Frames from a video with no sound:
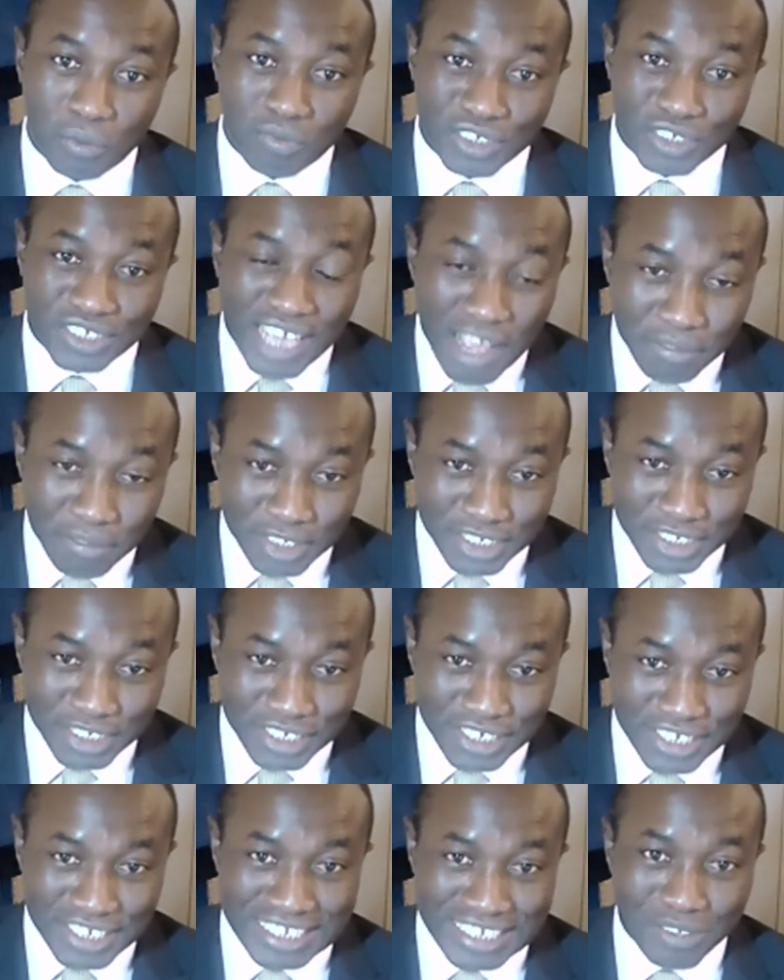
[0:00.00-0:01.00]
service
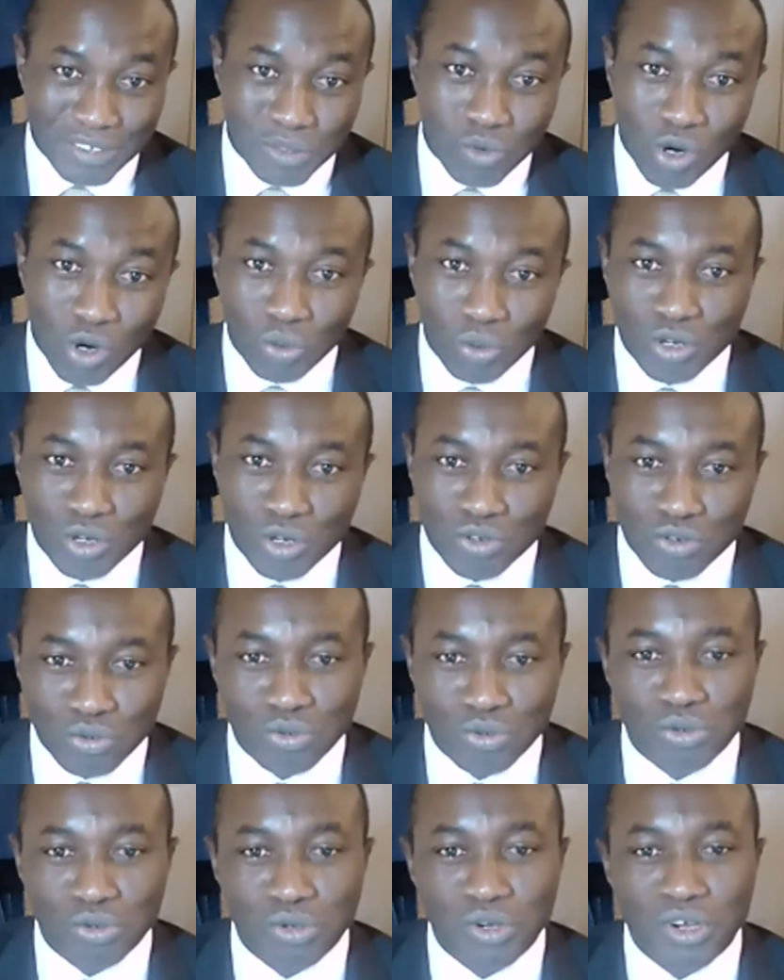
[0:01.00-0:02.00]
in World War
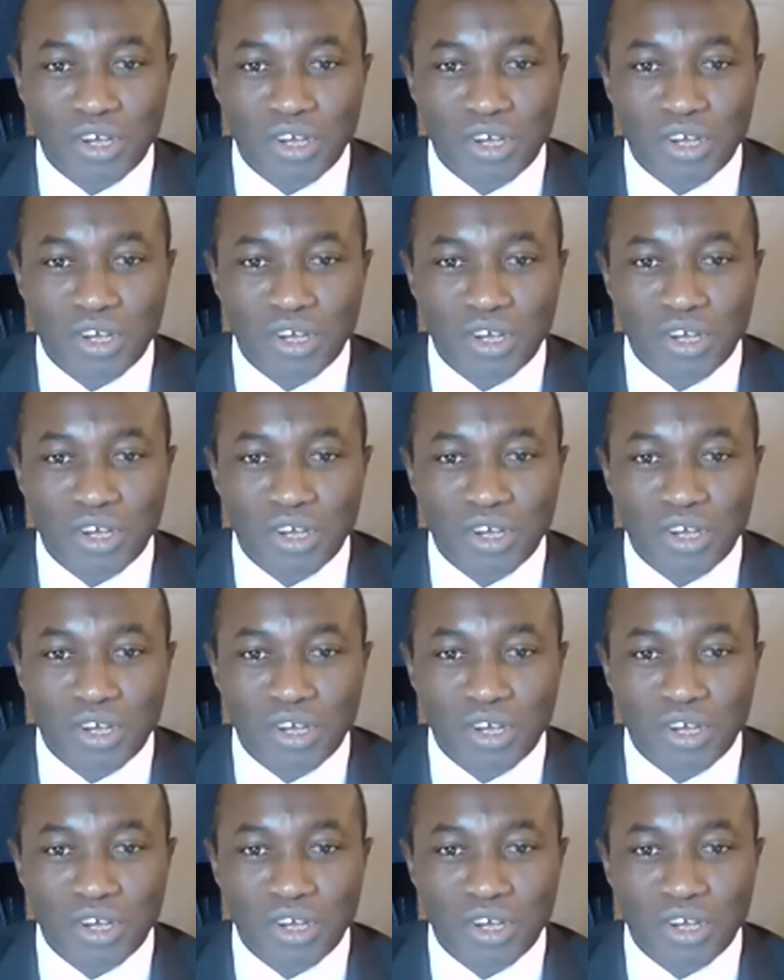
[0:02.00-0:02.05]
II.